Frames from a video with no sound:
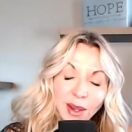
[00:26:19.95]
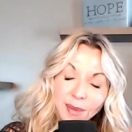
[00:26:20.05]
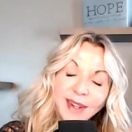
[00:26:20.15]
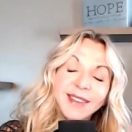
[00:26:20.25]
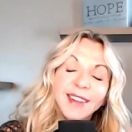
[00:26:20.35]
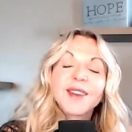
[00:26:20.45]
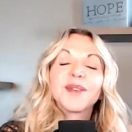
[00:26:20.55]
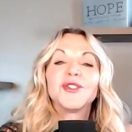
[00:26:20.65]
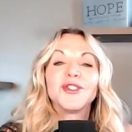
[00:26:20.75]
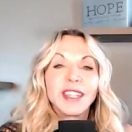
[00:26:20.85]
I'm going to tell you
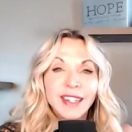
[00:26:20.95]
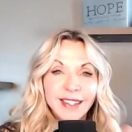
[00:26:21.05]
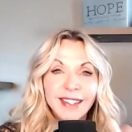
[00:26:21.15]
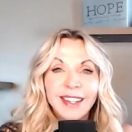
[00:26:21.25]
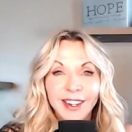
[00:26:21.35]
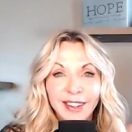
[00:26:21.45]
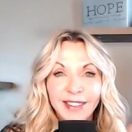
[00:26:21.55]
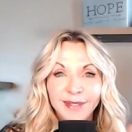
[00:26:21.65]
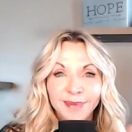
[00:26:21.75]
what you need to hear.